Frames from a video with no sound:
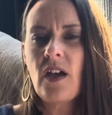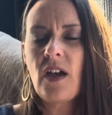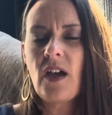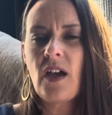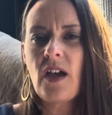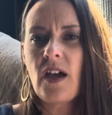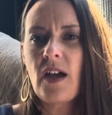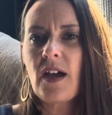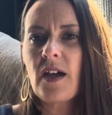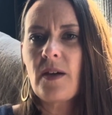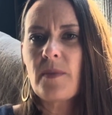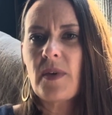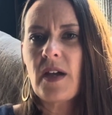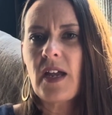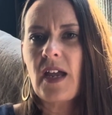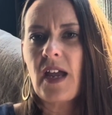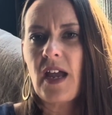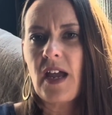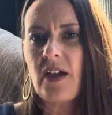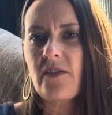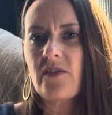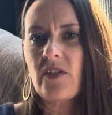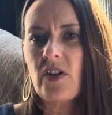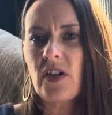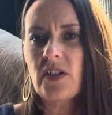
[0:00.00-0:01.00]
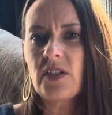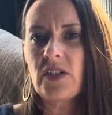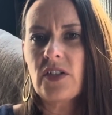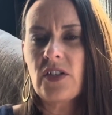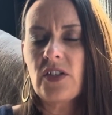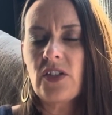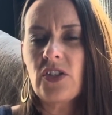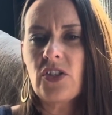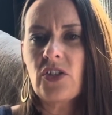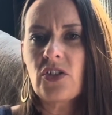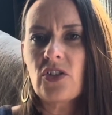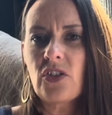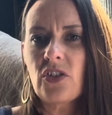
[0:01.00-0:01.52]
I have gone to
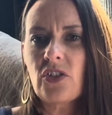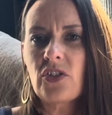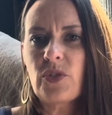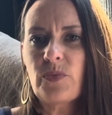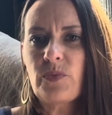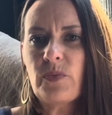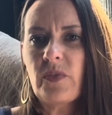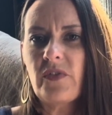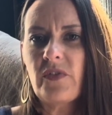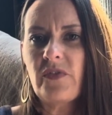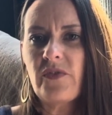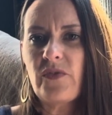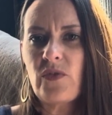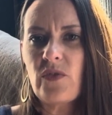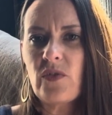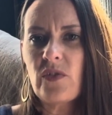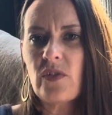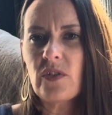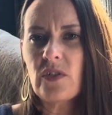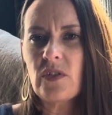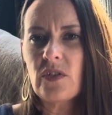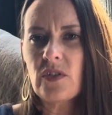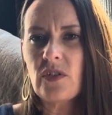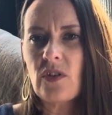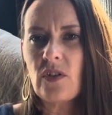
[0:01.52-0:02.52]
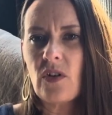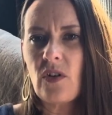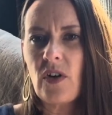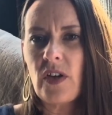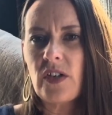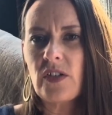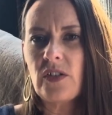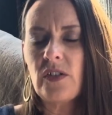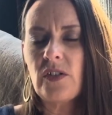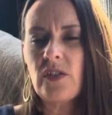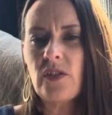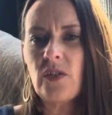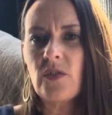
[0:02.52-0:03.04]
this church before, so I
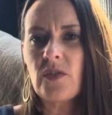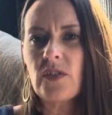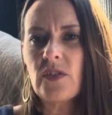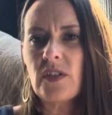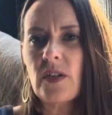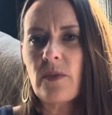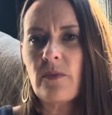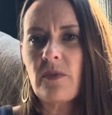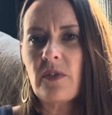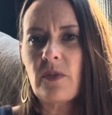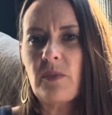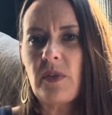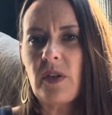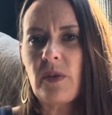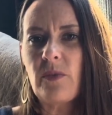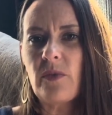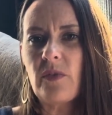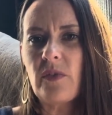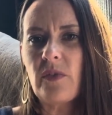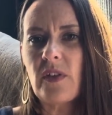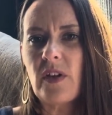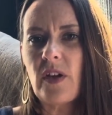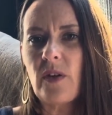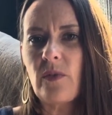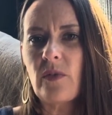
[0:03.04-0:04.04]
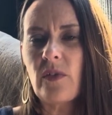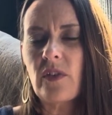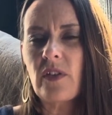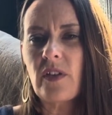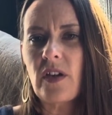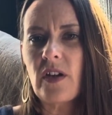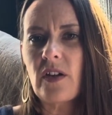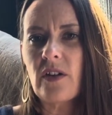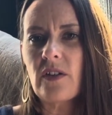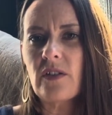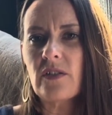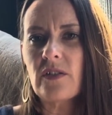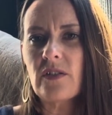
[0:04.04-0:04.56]
did know some of the people that were
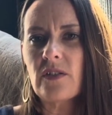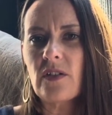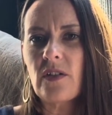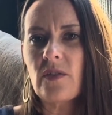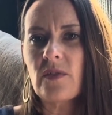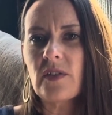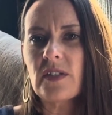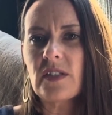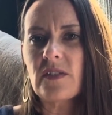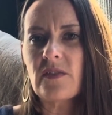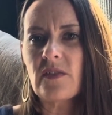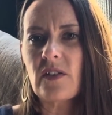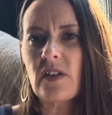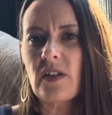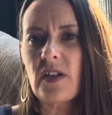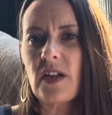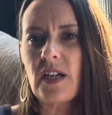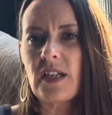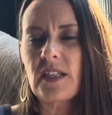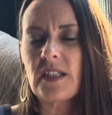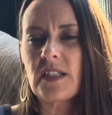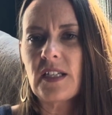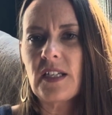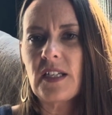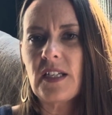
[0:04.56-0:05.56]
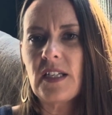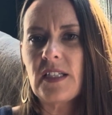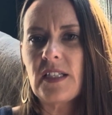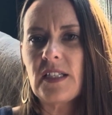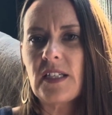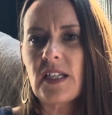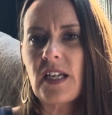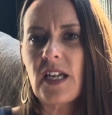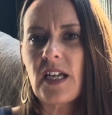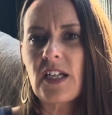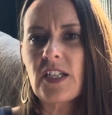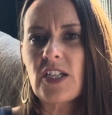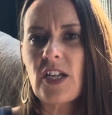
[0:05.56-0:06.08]
there, so it was nice getting to
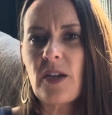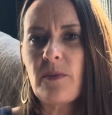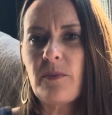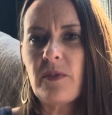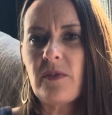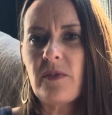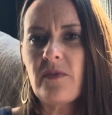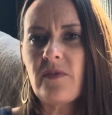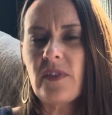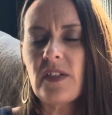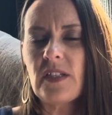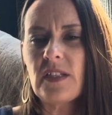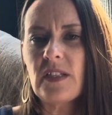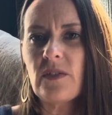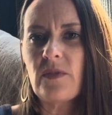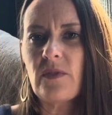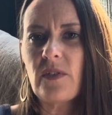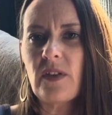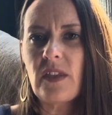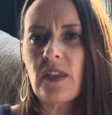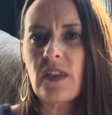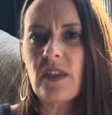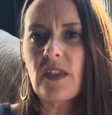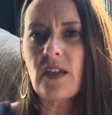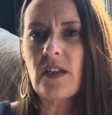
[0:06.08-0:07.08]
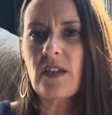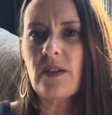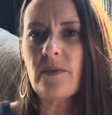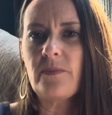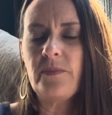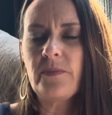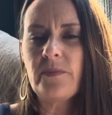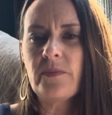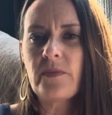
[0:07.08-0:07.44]
catch up and visit with them.